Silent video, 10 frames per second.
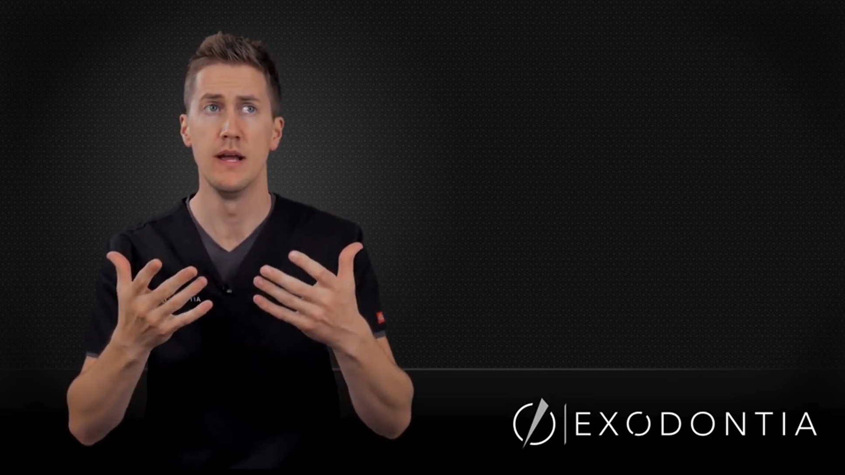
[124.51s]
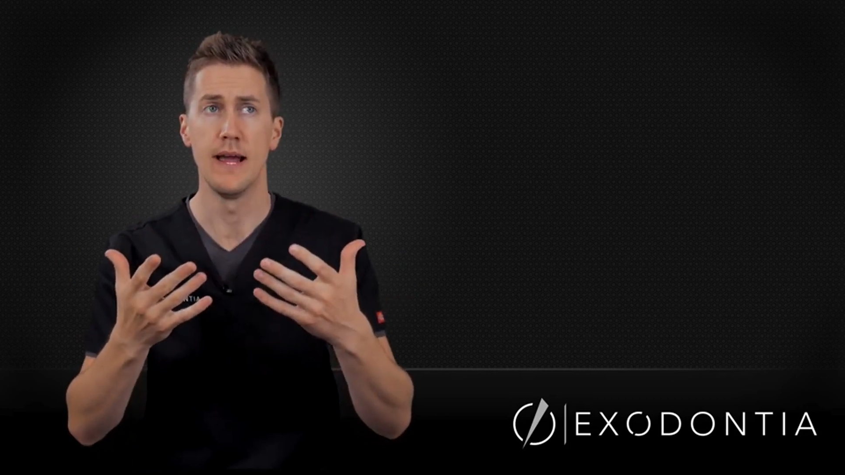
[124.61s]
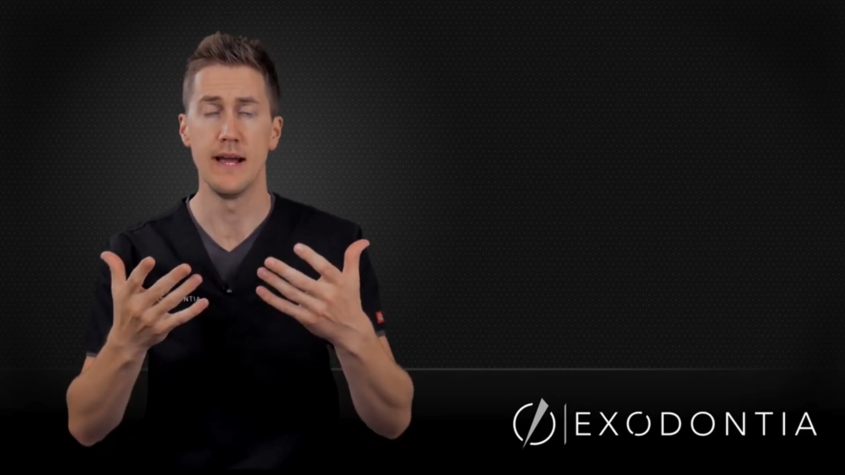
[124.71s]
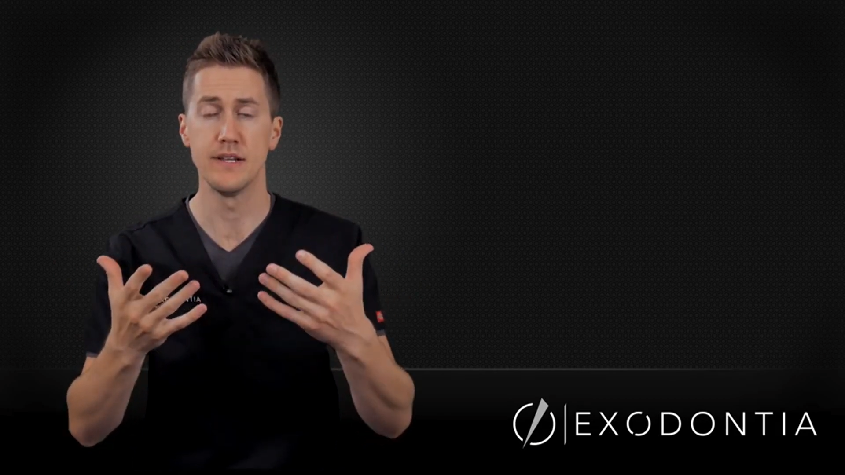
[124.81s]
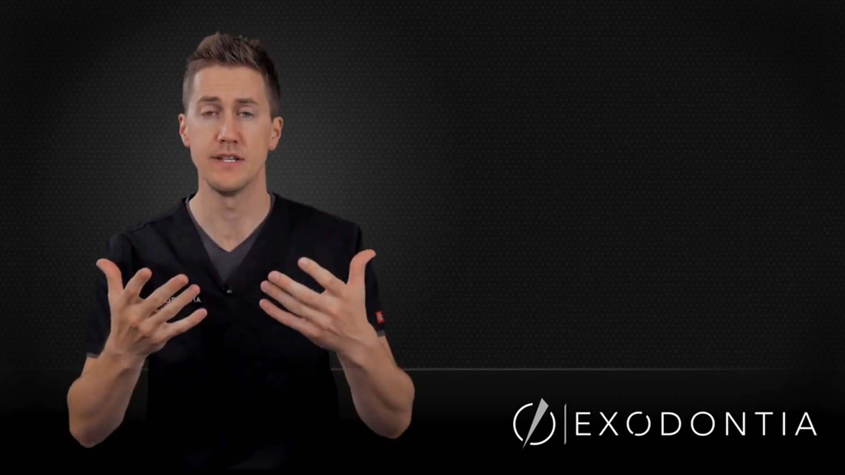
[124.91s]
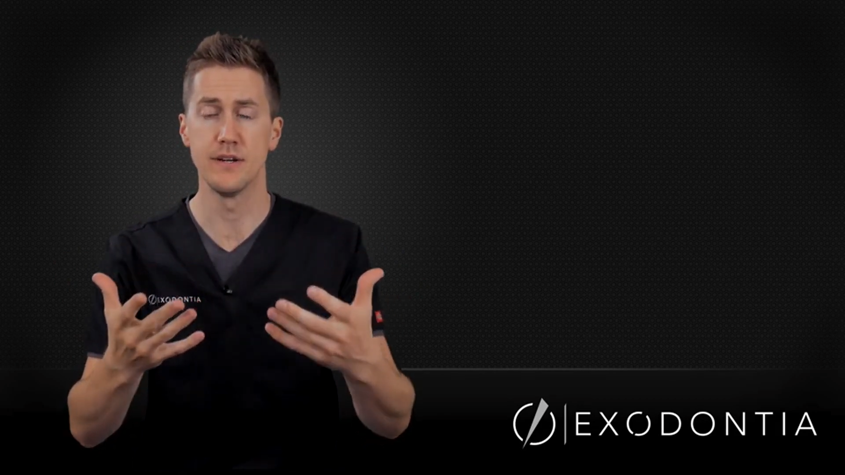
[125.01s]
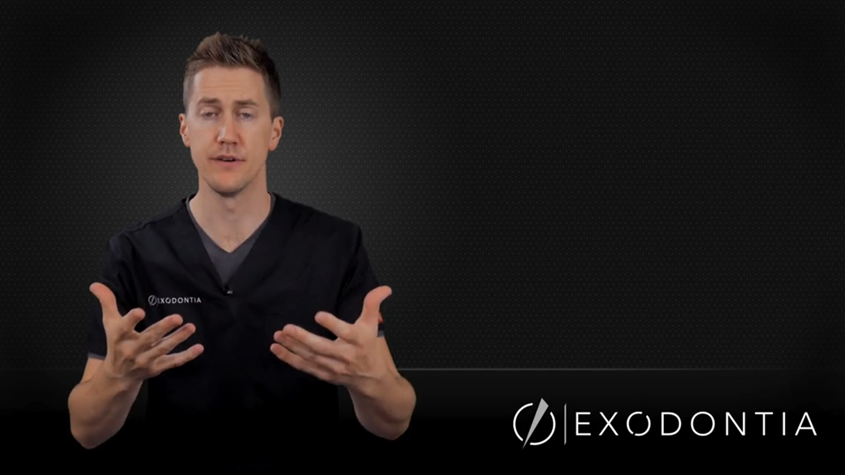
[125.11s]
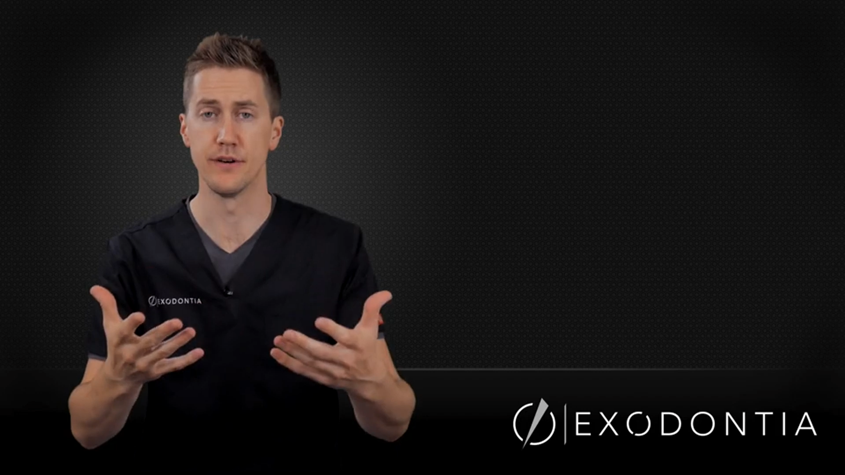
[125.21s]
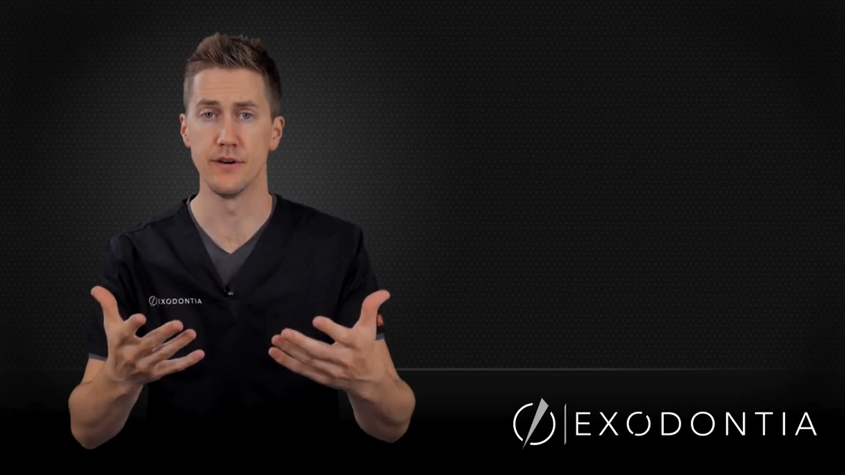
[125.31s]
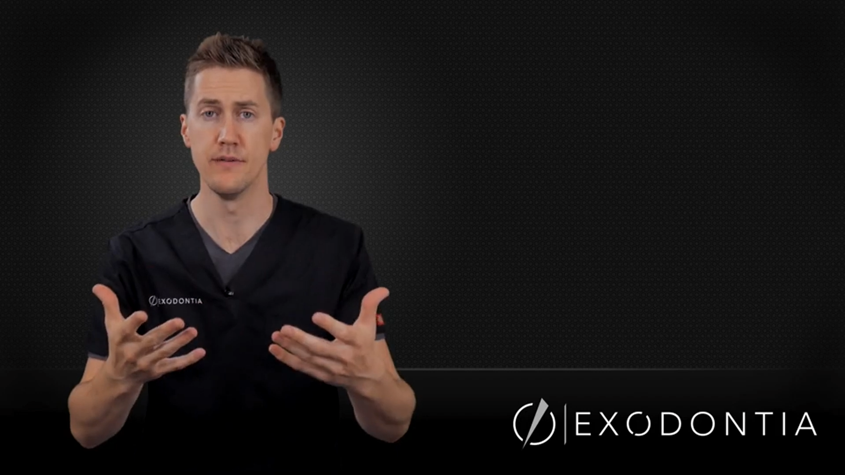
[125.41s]

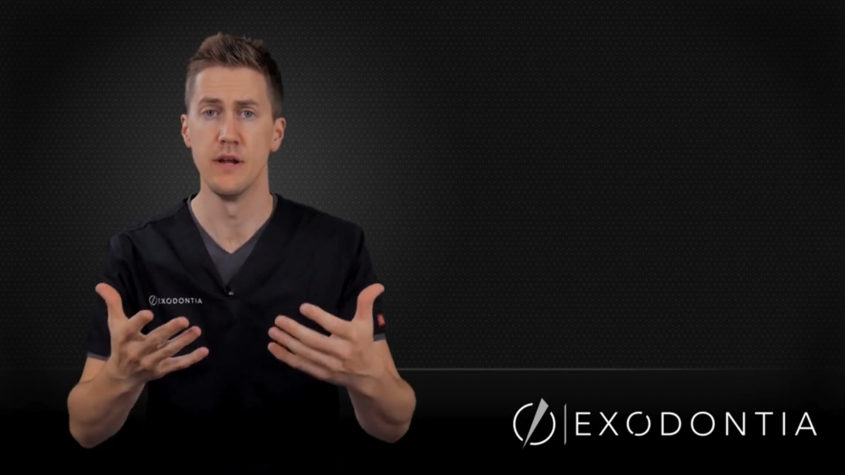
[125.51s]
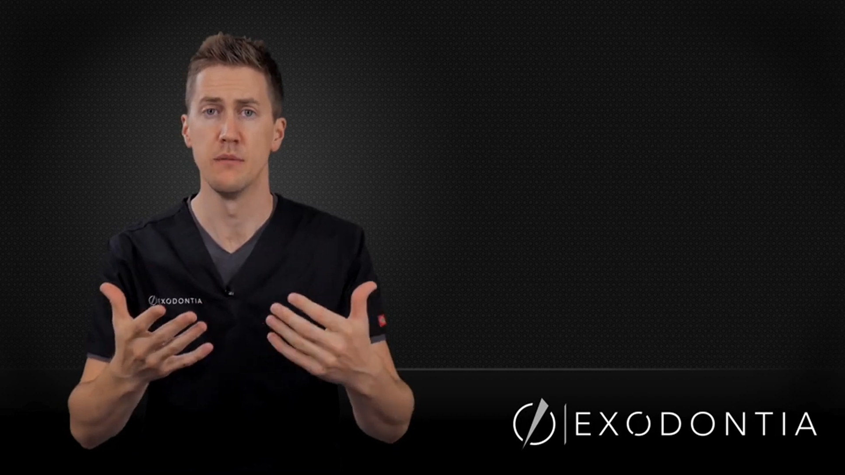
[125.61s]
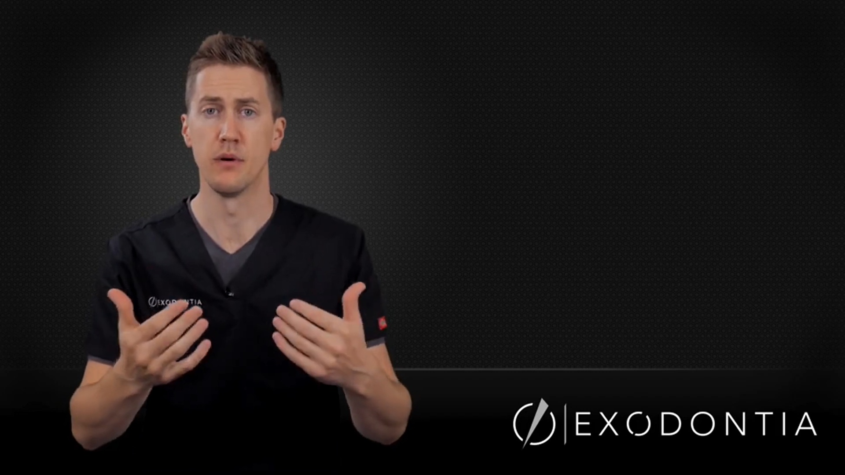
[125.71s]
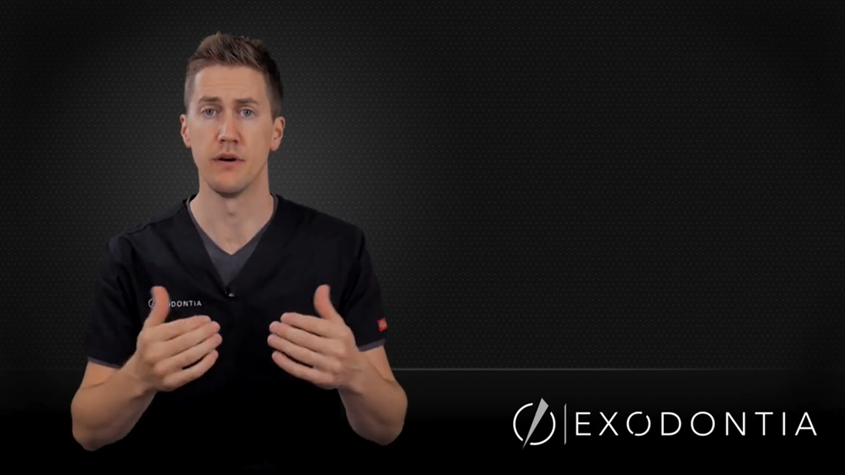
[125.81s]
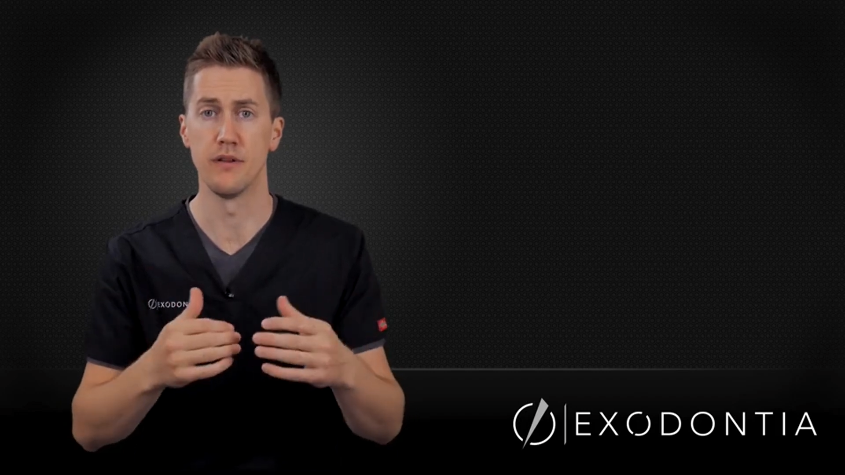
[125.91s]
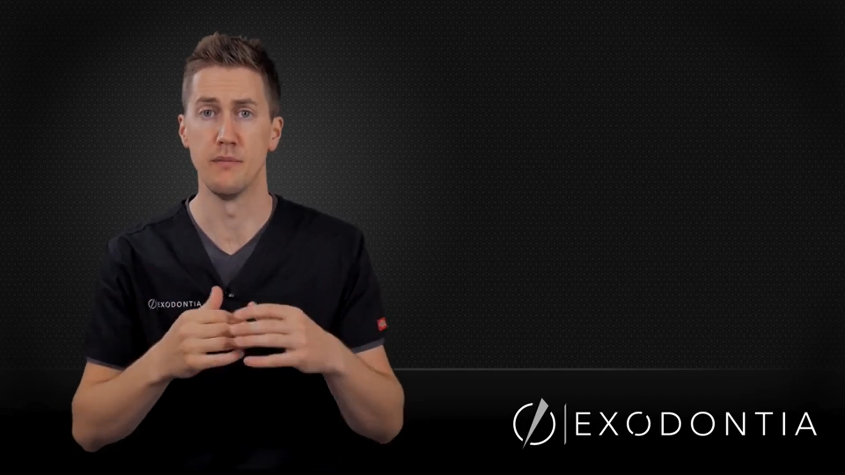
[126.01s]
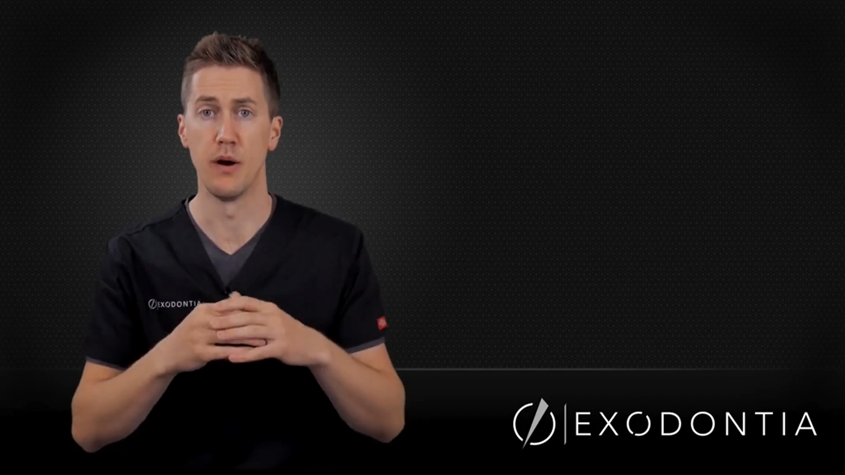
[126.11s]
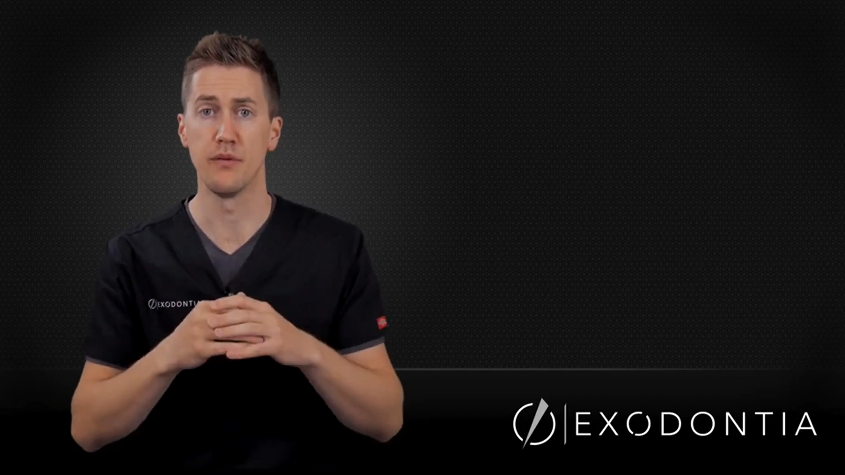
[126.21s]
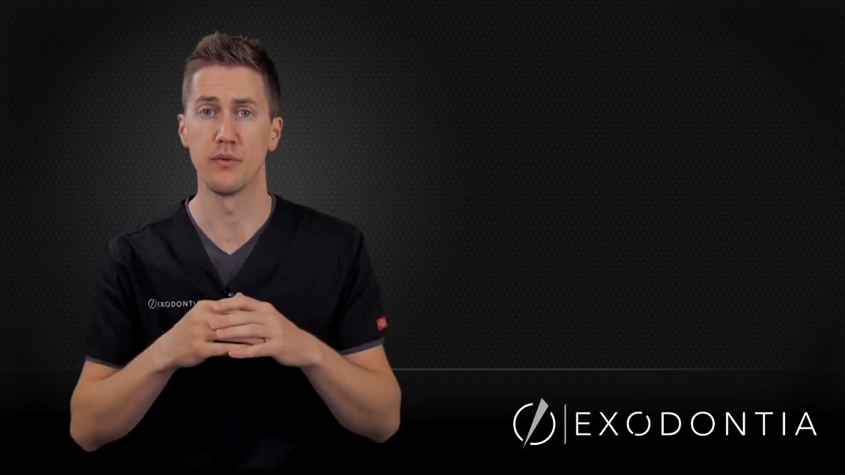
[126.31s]
anterior part of the mouth,